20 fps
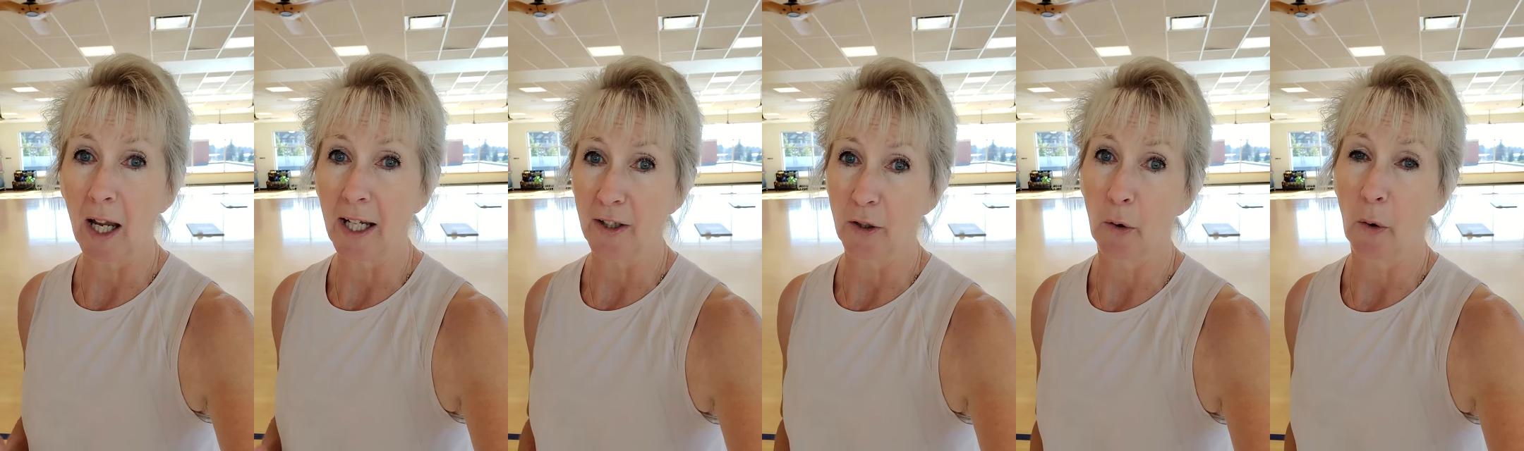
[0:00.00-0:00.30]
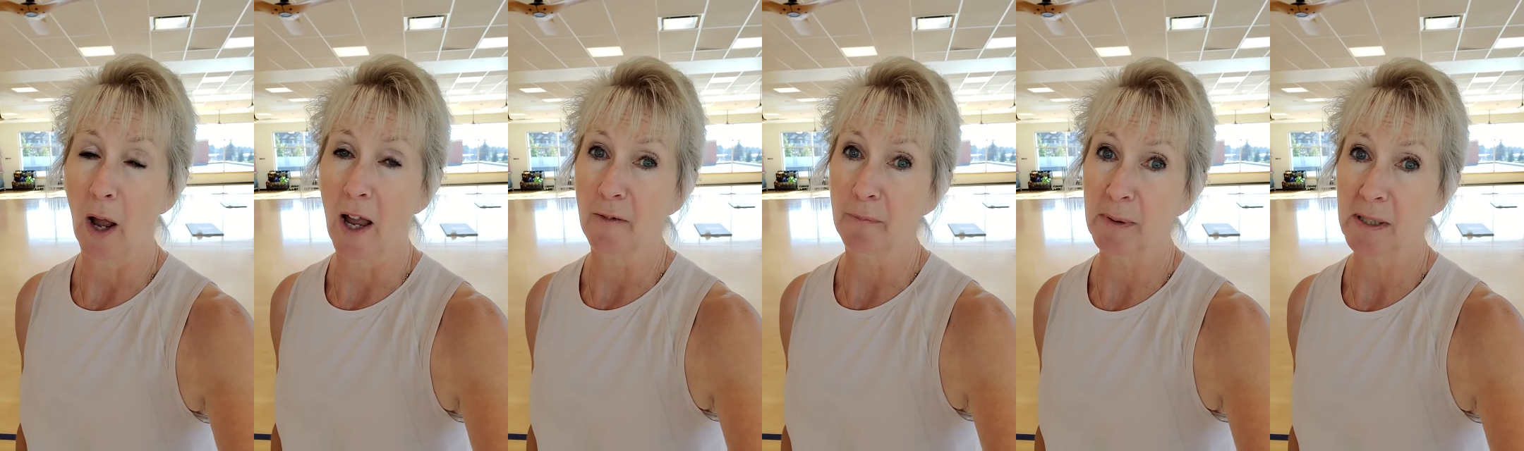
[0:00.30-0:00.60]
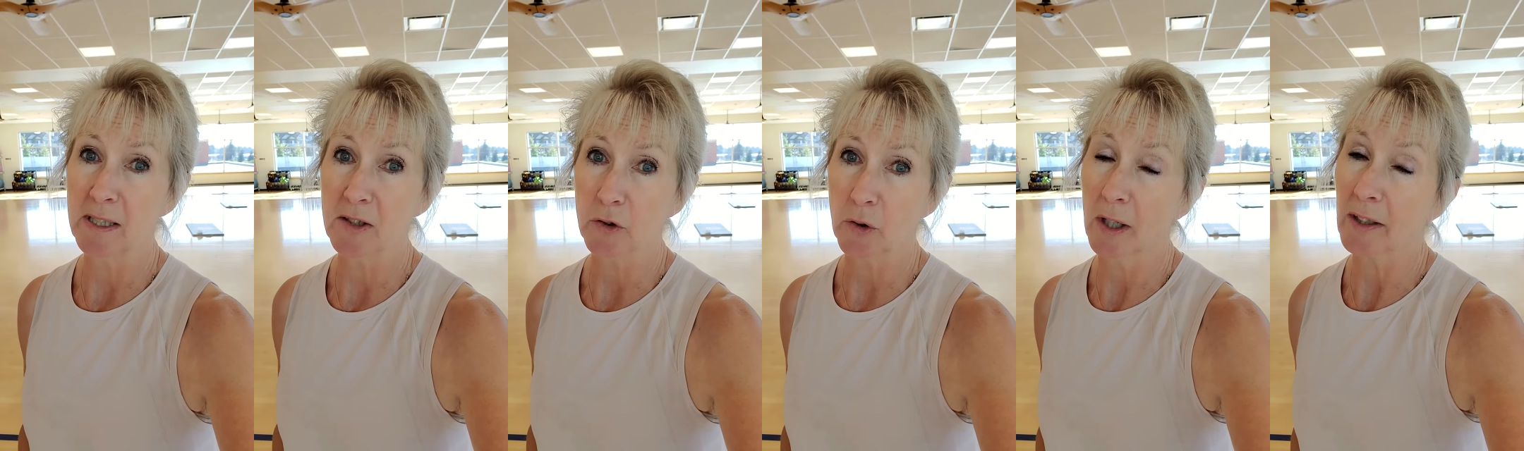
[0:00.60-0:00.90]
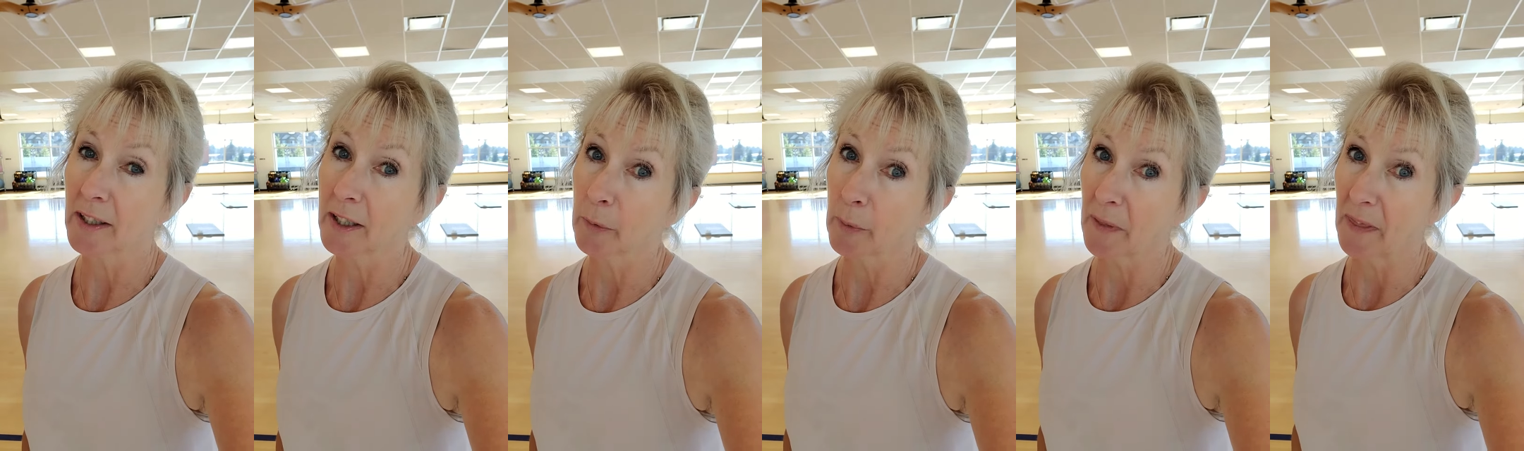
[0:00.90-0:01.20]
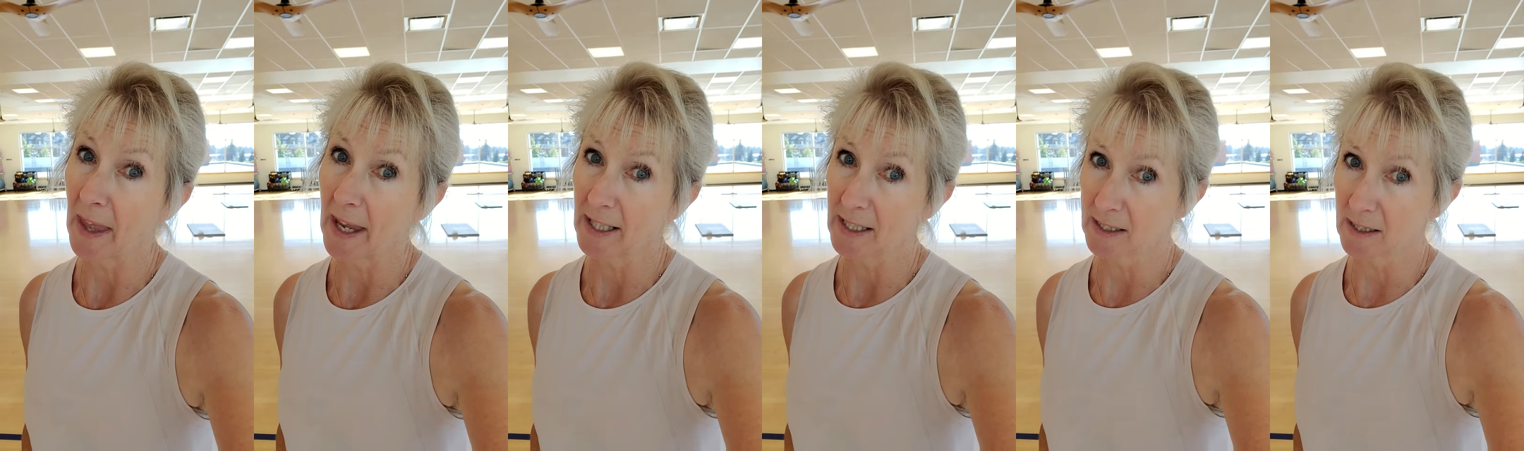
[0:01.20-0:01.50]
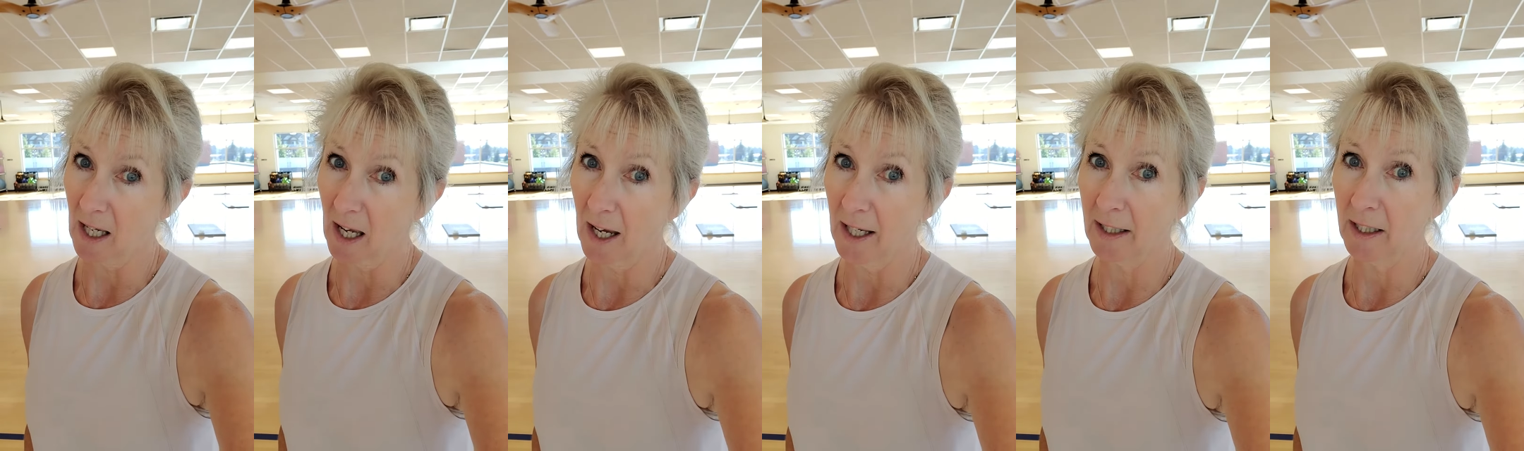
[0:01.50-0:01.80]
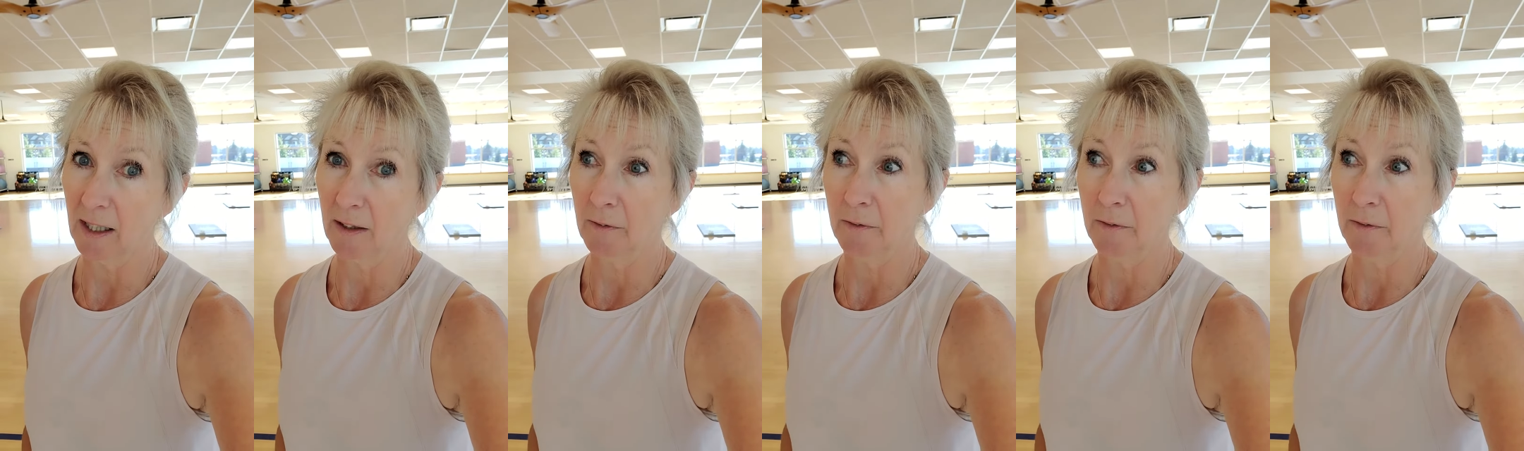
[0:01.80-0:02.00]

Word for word: I know I've been struggling with anxiety.